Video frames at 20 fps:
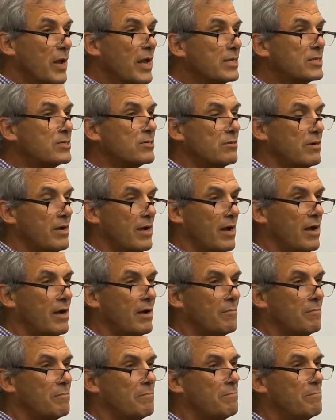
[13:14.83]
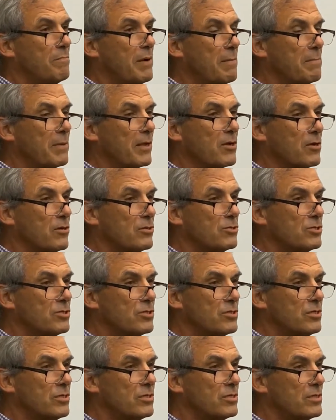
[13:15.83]
enter our public
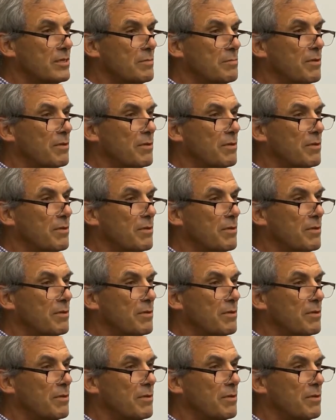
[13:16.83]
consciousness.